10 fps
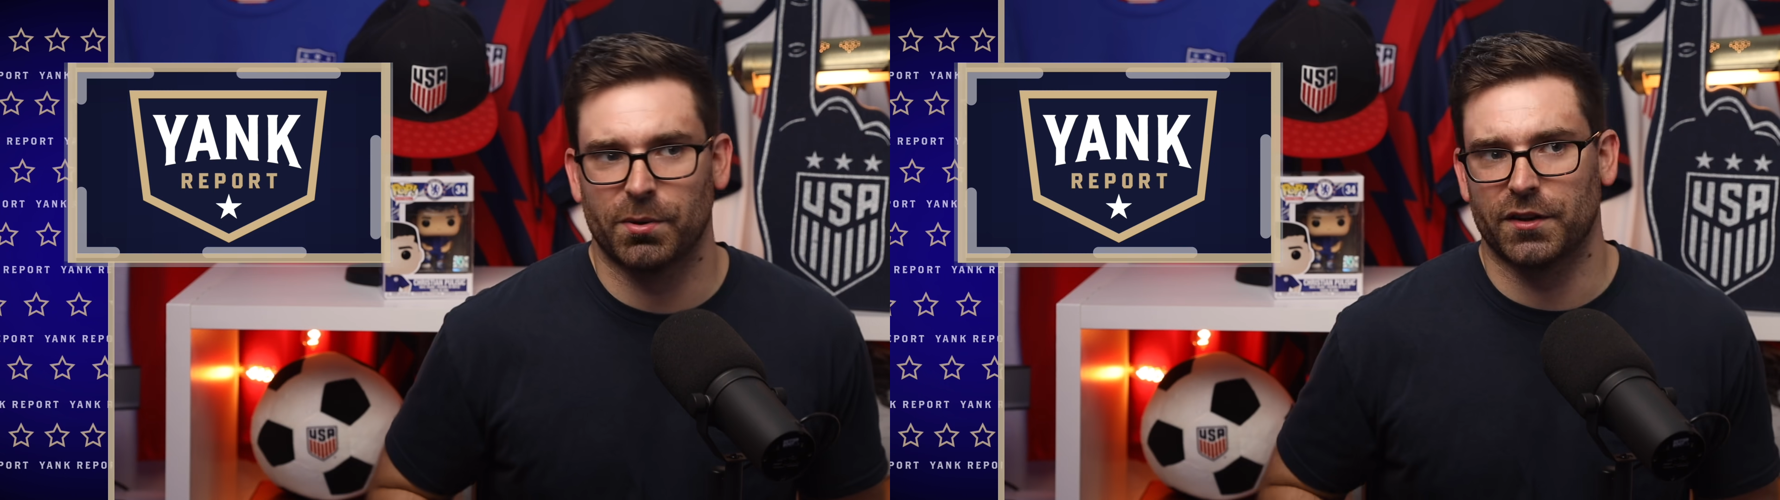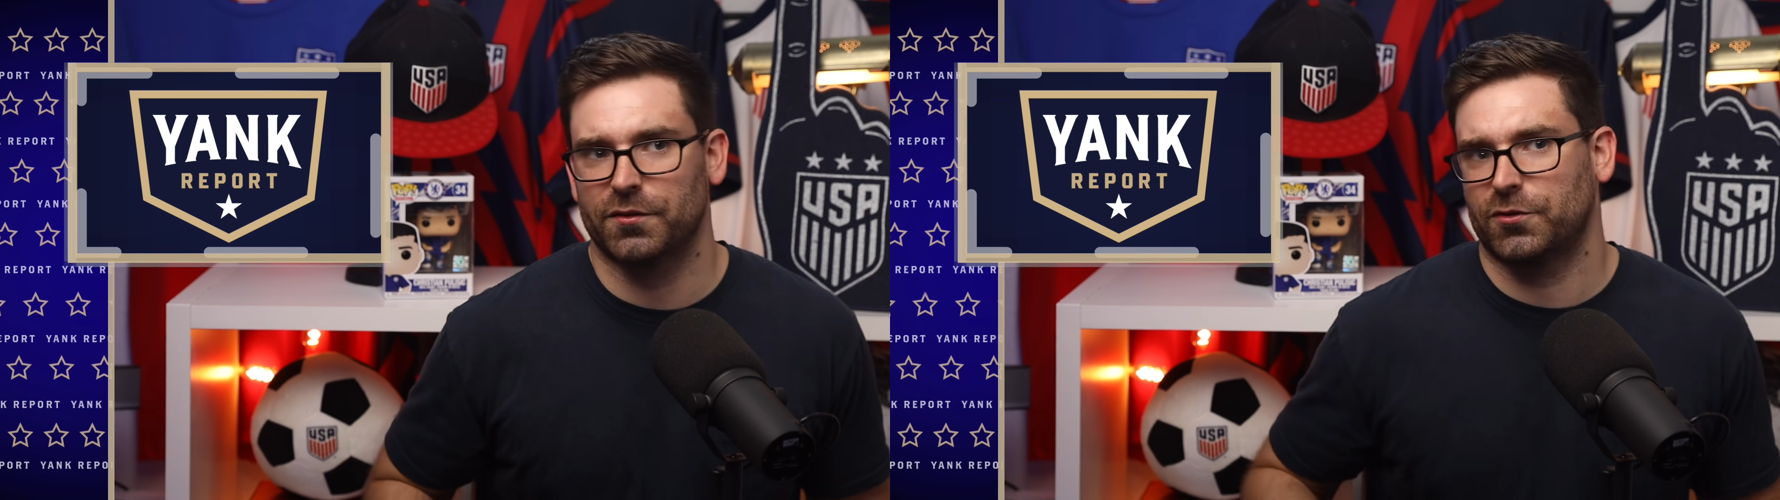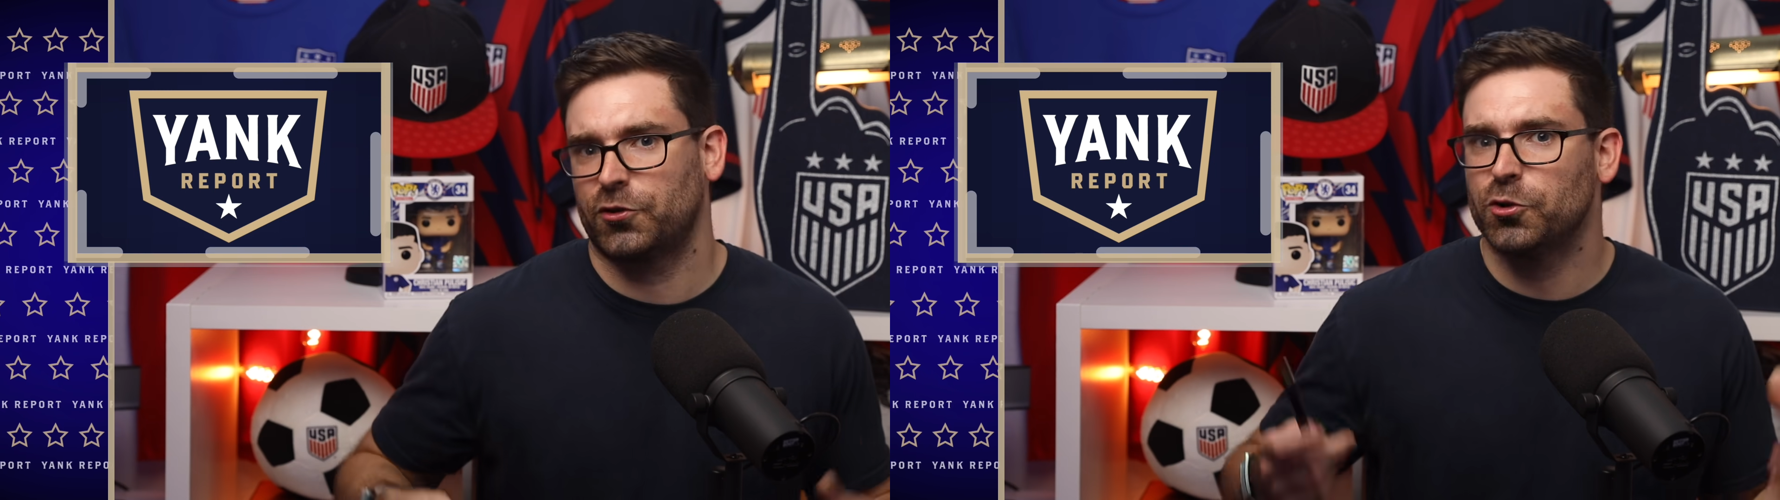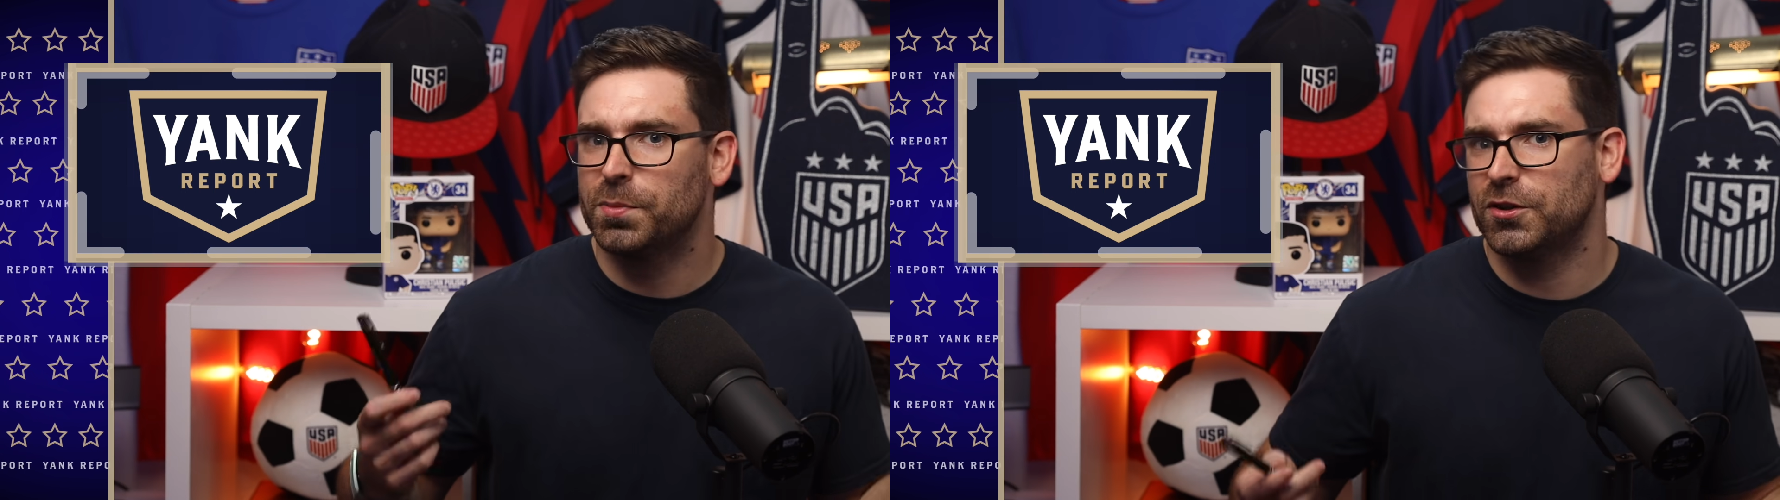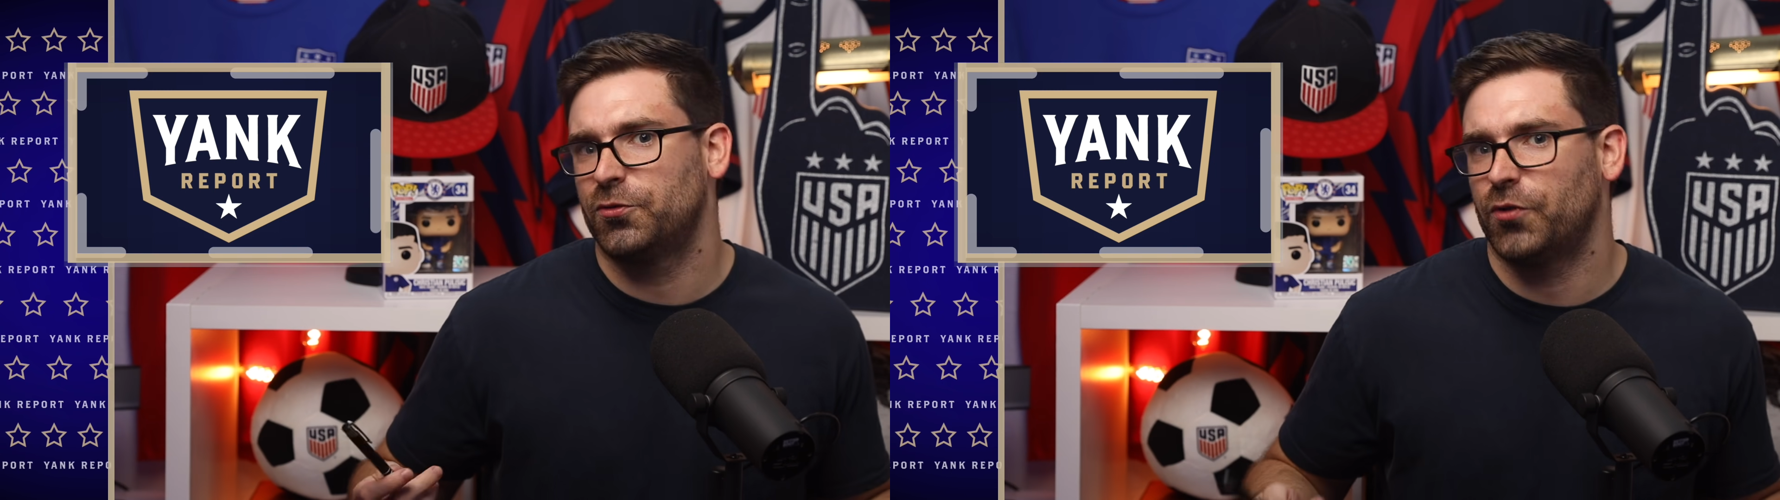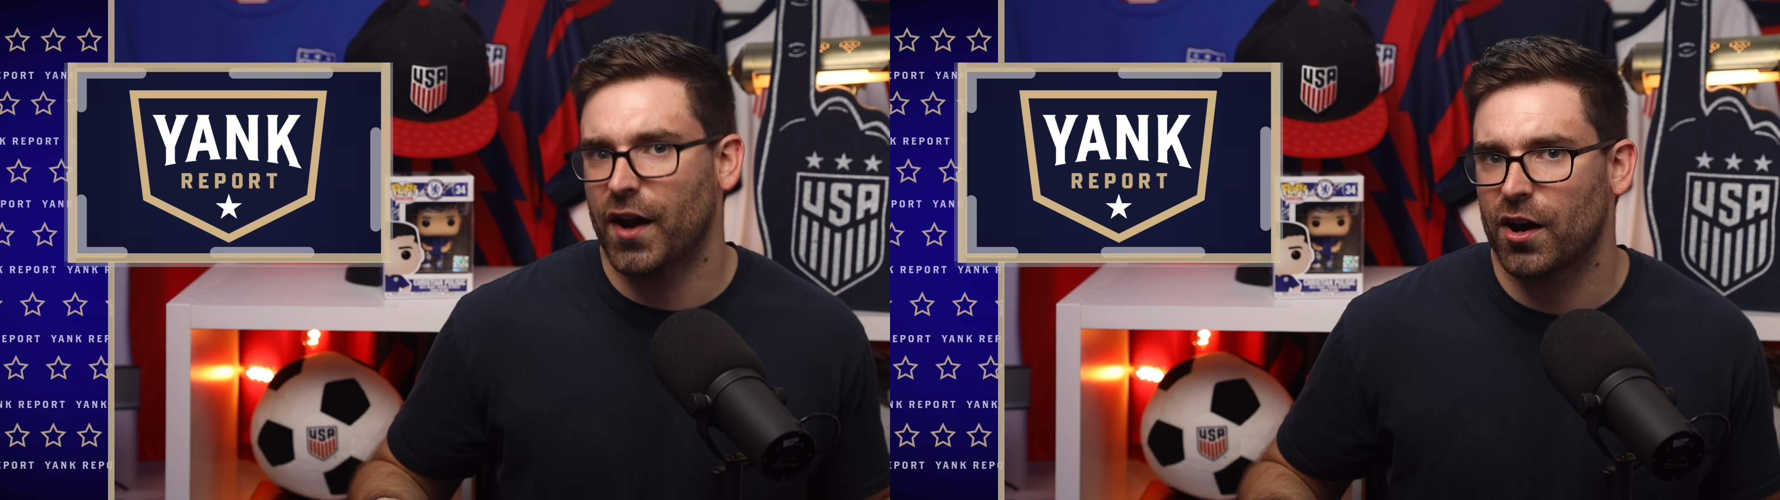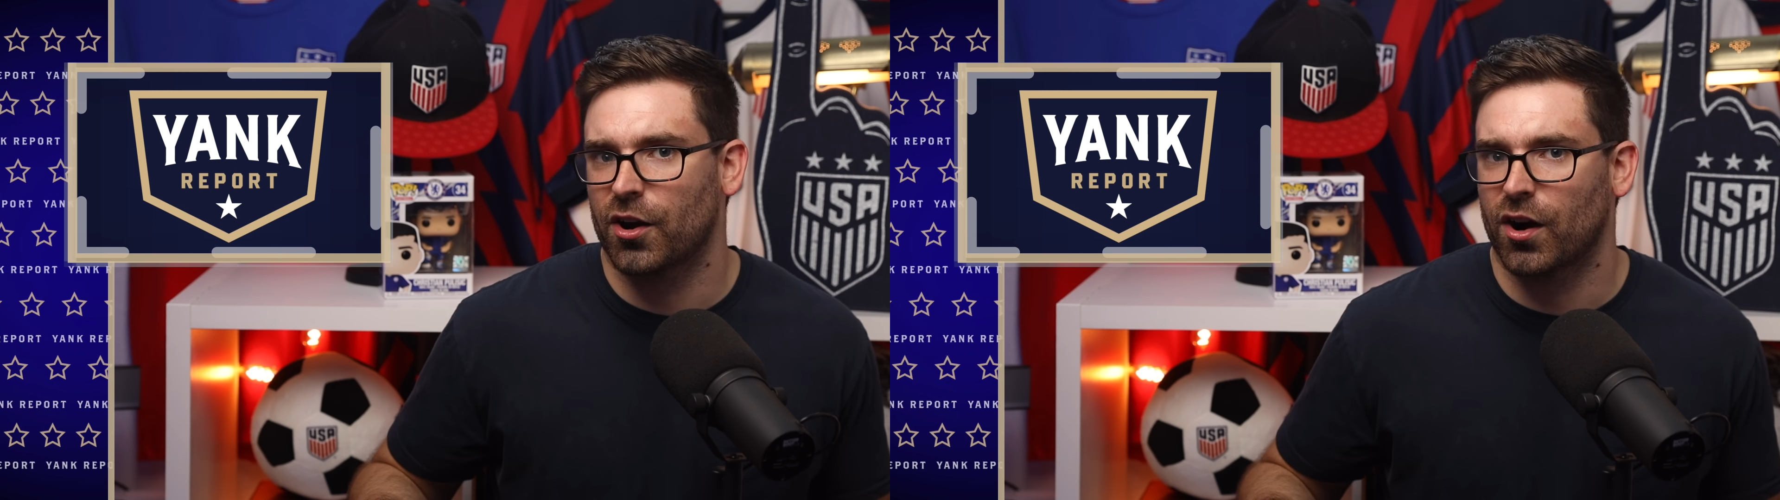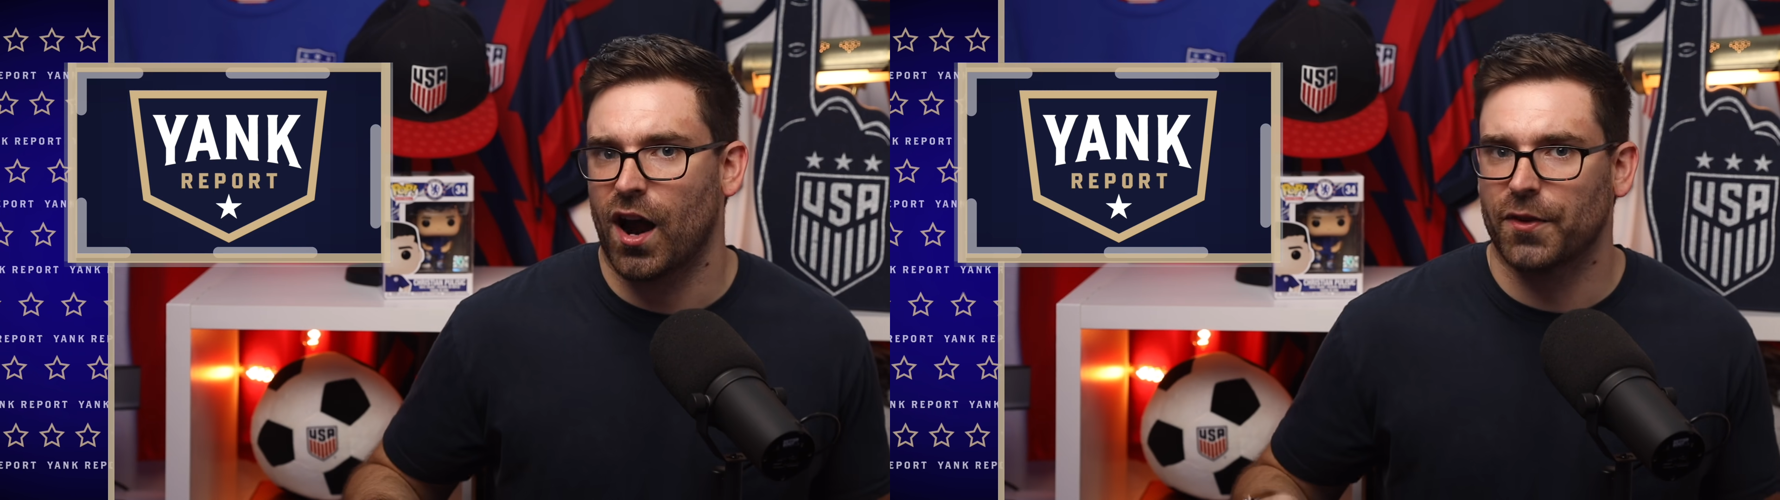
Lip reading: But to be fair,